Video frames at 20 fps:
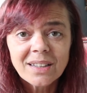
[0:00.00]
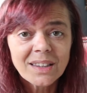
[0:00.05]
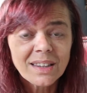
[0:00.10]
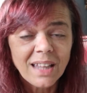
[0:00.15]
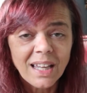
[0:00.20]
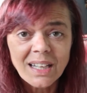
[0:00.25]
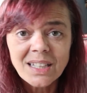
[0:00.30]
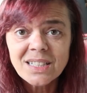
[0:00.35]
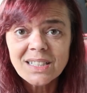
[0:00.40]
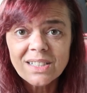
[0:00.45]

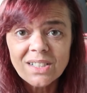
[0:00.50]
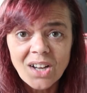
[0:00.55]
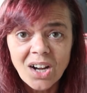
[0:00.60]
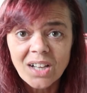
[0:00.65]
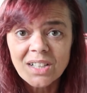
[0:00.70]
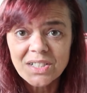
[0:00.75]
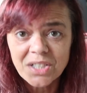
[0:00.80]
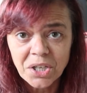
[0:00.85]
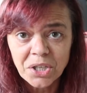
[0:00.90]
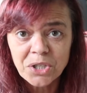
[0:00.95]
They did
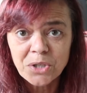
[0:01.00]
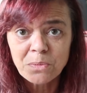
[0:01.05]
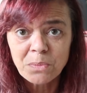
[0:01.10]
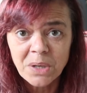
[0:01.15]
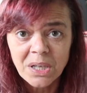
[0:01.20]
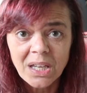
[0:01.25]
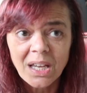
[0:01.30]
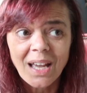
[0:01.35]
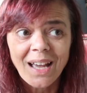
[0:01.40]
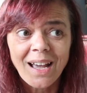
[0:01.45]
not touch
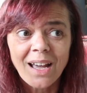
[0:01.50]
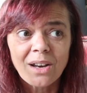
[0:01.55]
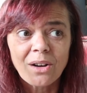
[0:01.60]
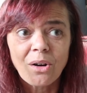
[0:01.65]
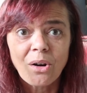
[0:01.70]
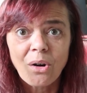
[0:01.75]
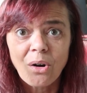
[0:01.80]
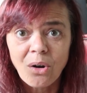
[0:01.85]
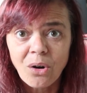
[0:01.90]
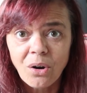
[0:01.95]
me
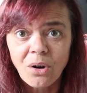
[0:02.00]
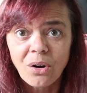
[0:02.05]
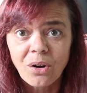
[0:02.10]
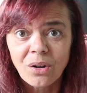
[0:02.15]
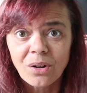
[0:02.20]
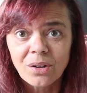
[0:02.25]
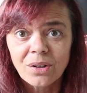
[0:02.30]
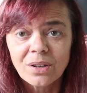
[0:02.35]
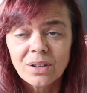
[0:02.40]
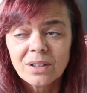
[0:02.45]
at
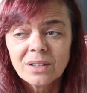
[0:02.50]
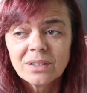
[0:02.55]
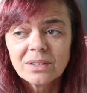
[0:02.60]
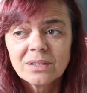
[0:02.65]
all.